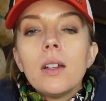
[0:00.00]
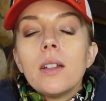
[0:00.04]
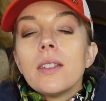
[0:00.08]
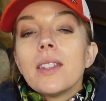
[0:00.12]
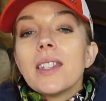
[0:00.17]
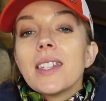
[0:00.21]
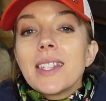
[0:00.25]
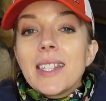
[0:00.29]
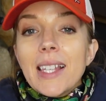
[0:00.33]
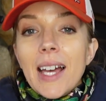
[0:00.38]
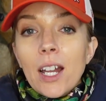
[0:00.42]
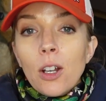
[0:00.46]

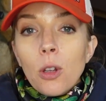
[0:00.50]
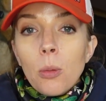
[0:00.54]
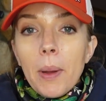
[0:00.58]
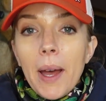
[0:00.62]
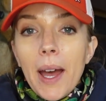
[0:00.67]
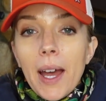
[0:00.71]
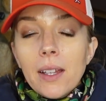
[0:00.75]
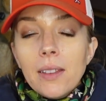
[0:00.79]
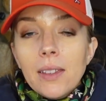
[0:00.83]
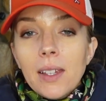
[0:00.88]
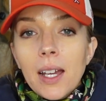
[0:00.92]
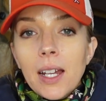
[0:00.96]
The saddle
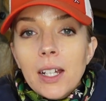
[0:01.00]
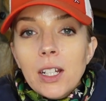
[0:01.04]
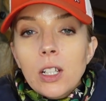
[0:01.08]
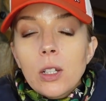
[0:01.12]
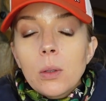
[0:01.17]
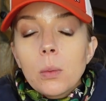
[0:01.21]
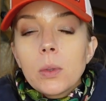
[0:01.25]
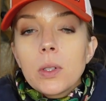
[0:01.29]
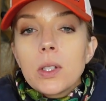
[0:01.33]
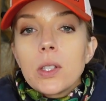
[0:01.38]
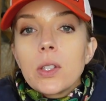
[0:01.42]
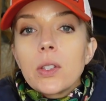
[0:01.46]
pad
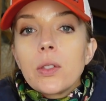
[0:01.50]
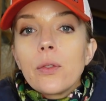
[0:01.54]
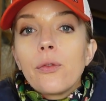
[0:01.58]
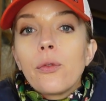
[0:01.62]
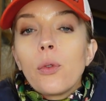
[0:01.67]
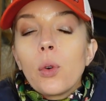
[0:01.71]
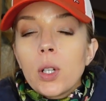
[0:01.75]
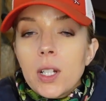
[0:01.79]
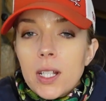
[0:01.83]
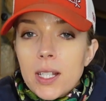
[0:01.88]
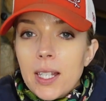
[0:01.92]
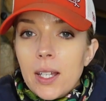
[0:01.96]
liner was
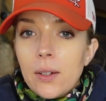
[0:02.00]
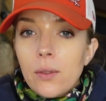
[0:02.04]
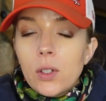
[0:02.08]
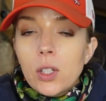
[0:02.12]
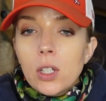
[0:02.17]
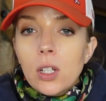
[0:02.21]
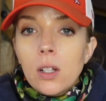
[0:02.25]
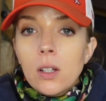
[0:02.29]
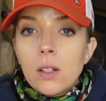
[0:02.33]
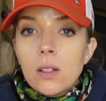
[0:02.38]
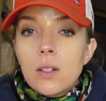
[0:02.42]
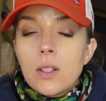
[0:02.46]

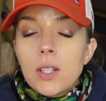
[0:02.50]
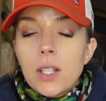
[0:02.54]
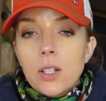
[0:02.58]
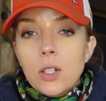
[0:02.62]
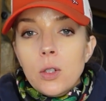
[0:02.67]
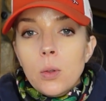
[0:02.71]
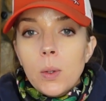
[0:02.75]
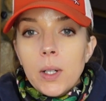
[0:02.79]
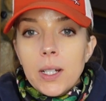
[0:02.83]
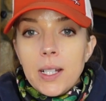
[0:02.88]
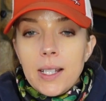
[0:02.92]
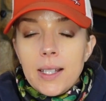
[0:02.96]

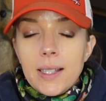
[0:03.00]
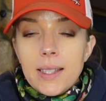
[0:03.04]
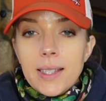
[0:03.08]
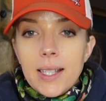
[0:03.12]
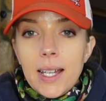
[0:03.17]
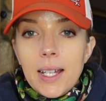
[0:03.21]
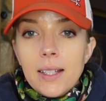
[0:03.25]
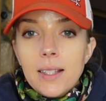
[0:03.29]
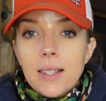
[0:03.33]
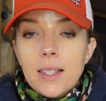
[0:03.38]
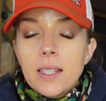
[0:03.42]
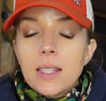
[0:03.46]

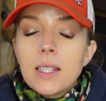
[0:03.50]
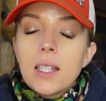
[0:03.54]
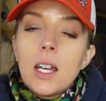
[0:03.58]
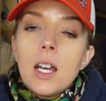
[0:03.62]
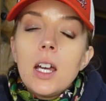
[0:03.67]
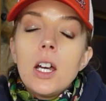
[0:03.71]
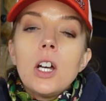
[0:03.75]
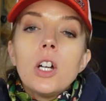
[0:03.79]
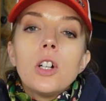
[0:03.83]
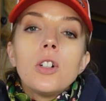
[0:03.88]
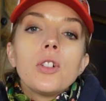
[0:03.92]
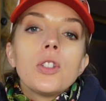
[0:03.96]
$47.20.
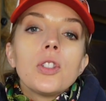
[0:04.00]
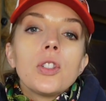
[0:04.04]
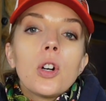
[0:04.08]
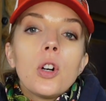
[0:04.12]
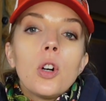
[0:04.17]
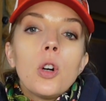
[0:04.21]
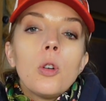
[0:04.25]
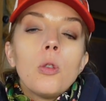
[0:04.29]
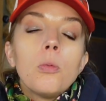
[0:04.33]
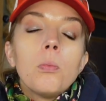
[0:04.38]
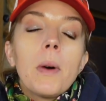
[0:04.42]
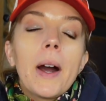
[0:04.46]

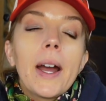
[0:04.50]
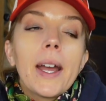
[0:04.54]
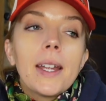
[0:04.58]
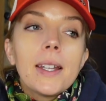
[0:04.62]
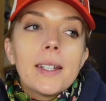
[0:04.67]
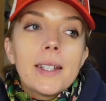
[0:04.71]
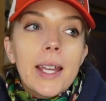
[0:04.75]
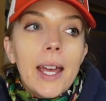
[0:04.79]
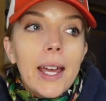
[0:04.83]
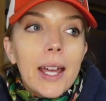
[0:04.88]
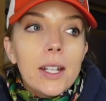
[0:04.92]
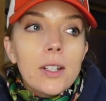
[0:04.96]
So my
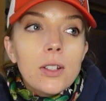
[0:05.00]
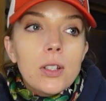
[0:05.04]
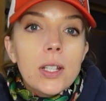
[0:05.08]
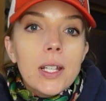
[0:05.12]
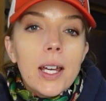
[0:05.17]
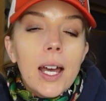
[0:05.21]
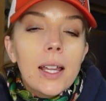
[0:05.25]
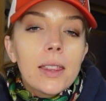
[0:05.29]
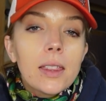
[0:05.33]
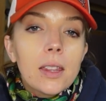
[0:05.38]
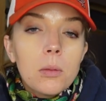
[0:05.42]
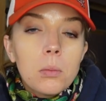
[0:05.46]
intent
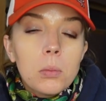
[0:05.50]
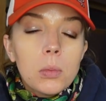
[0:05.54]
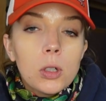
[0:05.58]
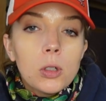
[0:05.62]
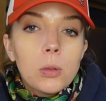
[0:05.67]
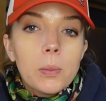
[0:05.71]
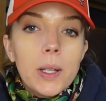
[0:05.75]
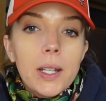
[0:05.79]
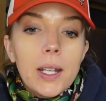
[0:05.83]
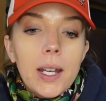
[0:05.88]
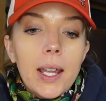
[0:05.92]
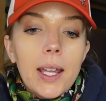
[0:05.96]
at the
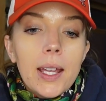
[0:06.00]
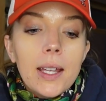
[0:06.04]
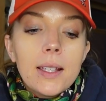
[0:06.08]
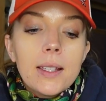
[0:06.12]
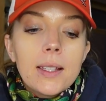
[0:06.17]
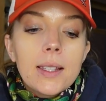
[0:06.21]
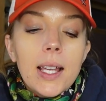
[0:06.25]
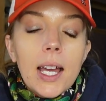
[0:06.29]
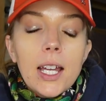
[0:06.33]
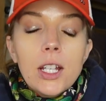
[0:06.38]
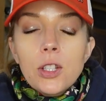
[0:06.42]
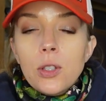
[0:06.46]
moment
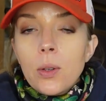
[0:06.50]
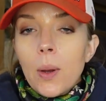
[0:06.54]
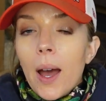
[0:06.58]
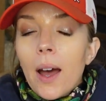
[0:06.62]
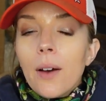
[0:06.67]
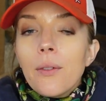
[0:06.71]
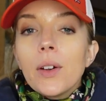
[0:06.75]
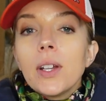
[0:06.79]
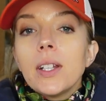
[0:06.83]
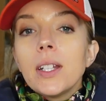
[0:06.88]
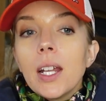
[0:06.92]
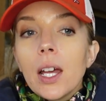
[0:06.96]
is, I do
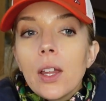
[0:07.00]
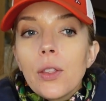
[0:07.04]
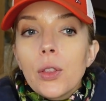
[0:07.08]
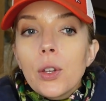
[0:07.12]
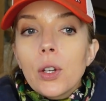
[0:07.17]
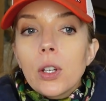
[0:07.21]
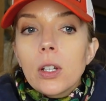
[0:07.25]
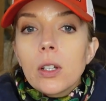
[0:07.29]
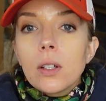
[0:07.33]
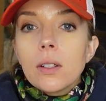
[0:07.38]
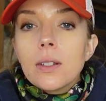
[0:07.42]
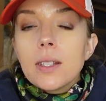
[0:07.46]
have
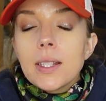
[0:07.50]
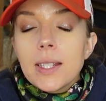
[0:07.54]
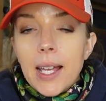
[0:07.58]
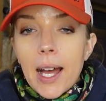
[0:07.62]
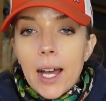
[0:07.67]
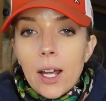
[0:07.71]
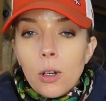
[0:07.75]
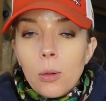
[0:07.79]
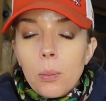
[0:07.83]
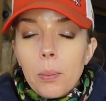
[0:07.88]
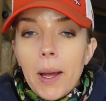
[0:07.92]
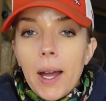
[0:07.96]
another
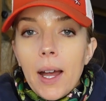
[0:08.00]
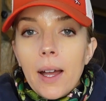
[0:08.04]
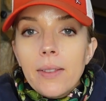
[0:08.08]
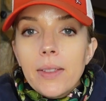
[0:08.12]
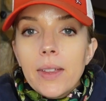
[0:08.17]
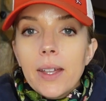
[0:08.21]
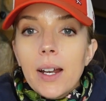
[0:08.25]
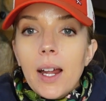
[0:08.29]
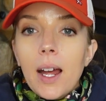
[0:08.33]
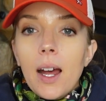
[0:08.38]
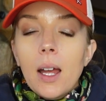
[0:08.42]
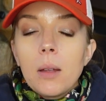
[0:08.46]
saddle pad
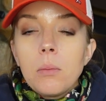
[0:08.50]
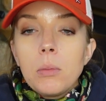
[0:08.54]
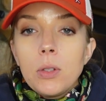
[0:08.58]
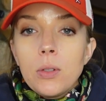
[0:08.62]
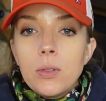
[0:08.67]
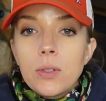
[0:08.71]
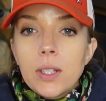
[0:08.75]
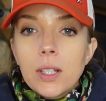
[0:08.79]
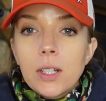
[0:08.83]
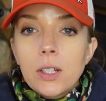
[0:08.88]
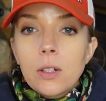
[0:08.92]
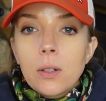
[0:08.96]
that I'm
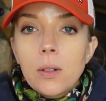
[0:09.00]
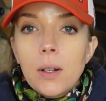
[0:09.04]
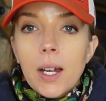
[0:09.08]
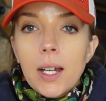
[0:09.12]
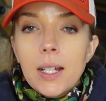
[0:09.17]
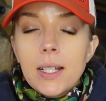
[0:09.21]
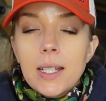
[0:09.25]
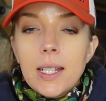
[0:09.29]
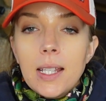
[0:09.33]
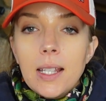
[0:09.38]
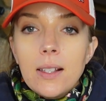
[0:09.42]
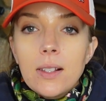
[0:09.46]
using to
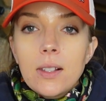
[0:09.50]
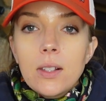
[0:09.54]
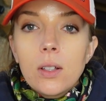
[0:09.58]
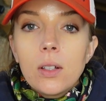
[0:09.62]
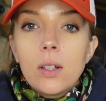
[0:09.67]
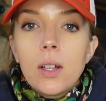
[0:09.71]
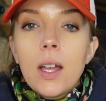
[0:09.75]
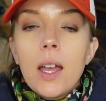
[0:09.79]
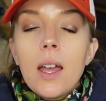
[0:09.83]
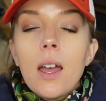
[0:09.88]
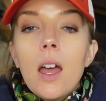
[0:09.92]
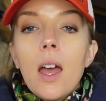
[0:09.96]
ride
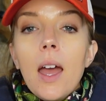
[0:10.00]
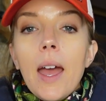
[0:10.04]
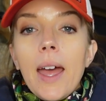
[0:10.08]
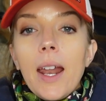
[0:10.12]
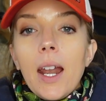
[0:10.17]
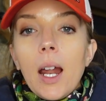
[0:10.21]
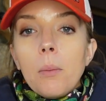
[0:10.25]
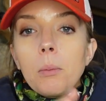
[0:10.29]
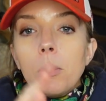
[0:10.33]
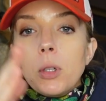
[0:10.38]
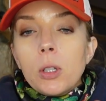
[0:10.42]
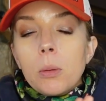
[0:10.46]
Diesel, and
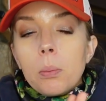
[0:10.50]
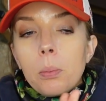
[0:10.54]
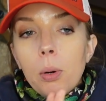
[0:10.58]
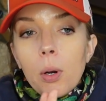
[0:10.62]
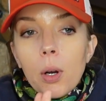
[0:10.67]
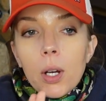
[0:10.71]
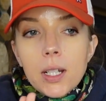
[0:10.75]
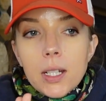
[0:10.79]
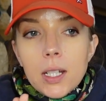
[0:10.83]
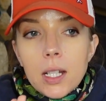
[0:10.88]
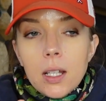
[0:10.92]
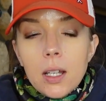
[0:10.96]
I'm gonna
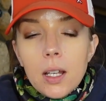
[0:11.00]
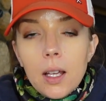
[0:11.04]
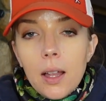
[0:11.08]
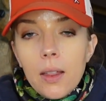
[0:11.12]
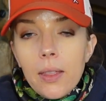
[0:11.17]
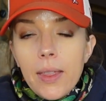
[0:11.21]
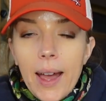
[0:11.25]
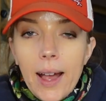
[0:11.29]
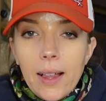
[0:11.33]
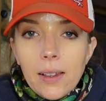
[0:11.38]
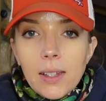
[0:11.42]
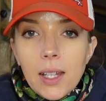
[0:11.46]
put
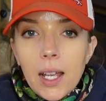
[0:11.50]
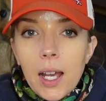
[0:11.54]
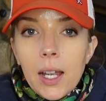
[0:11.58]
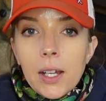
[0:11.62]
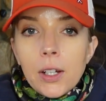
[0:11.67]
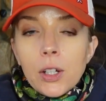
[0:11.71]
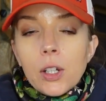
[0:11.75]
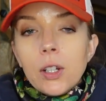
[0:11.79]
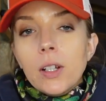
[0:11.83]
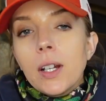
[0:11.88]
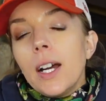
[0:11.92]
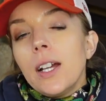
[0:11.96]
that
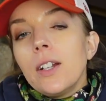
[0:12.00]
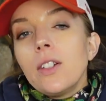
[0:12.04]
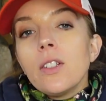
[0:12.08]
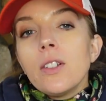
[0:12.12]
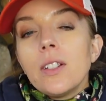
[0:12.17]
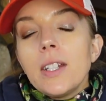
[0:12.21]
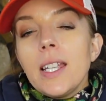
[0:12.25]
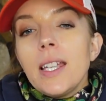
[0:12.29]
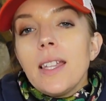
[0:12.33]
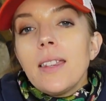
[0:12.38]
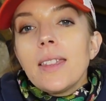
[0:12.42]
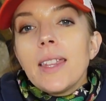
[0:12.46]
liner
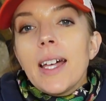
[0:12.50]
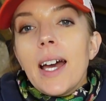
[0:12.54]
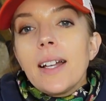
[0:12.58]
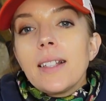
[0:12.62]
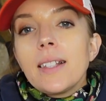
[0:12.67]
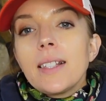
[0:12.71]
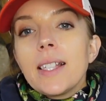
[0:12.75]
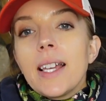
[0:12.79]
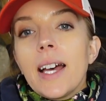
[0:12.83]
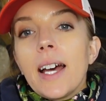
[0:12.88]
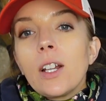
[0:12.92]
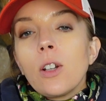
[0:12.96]
underneath that
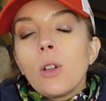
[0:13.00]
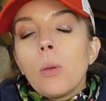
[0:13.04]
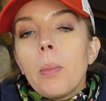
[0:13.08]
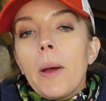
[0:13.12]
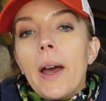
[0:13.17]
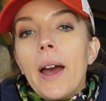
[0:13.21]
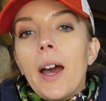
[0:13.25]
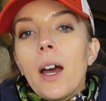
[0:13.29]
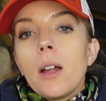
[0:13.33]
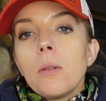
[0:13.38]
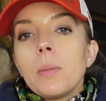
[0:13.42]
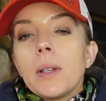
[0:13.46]
saddle
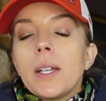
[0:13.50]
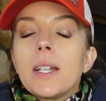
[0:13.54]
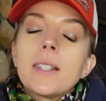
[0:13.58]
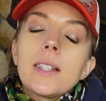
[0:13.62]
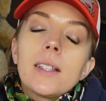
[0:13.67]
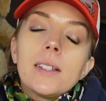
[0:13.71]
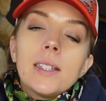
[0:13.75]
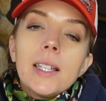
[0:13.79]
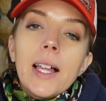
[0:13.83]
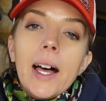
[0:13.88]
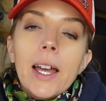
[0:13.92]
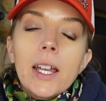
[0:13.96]
pad because a
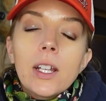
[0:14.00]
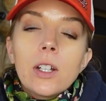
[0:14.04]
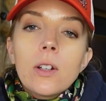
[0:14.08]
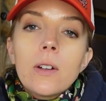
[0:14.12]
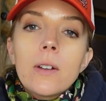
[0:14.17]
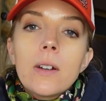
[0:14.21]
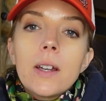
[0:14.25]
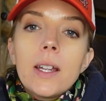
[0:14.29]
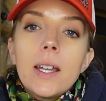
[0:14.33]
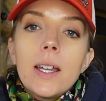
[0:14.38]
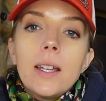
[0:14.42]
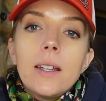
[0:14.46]

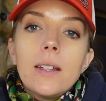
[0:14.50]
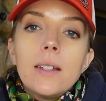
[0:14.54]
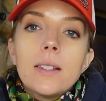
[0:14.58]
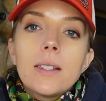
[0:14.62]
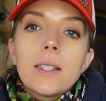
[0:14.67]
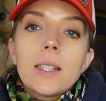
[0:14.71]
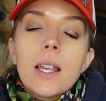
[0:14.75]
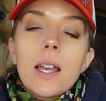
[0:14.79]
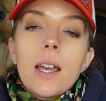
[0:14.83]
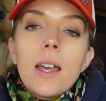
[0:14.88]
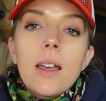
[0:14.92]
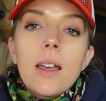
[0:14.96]
liner is,